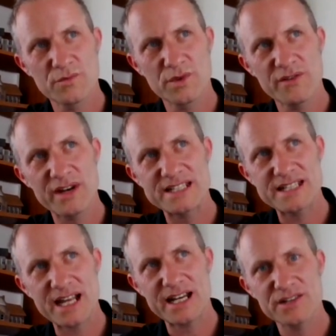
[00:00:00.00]
were there any
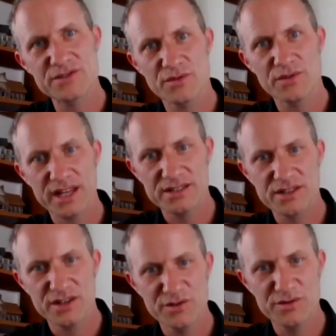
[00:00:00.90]
techniques or
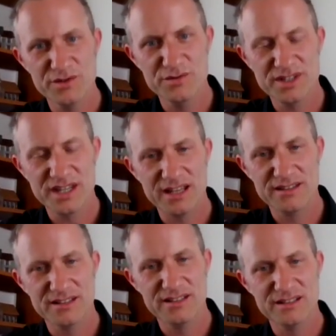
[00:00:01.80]
things that you used
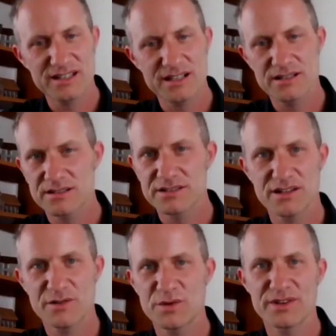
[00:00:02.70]
then that you think,
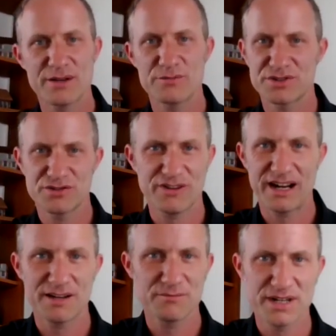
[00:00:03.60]
do you know what, that was
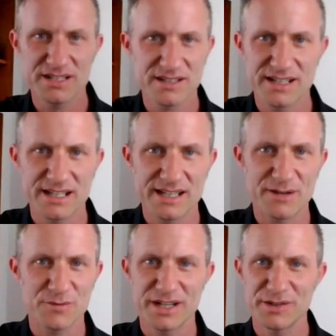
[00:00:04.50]
great, I'm pleased I did it
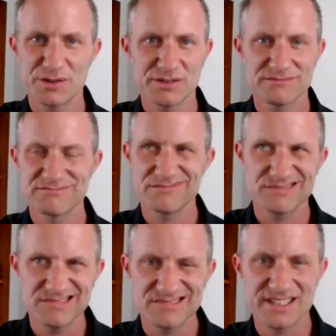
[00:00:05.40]
that way, or
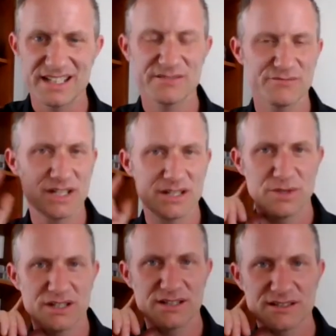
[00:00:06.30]
that didn't really work?